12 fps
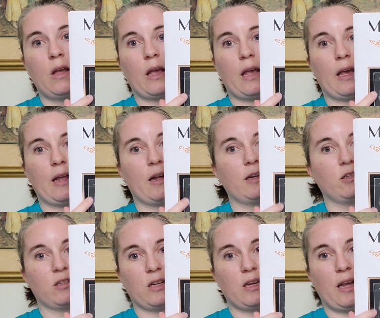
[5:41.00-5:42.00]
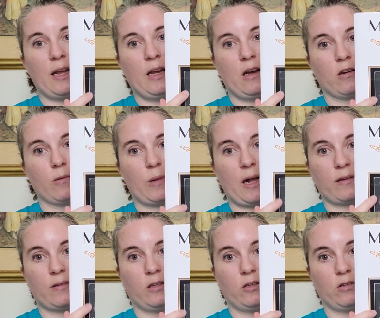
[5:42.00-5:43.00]
and I just did 800 black
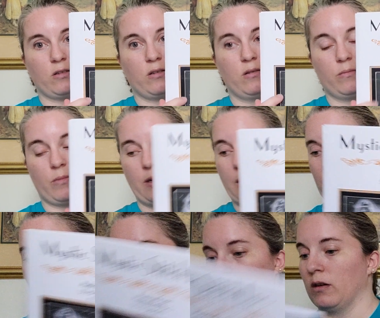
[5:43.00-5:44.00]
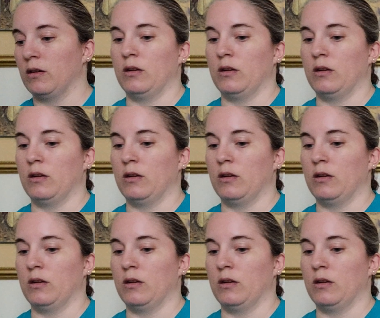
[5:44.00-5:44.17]
stitches right down here.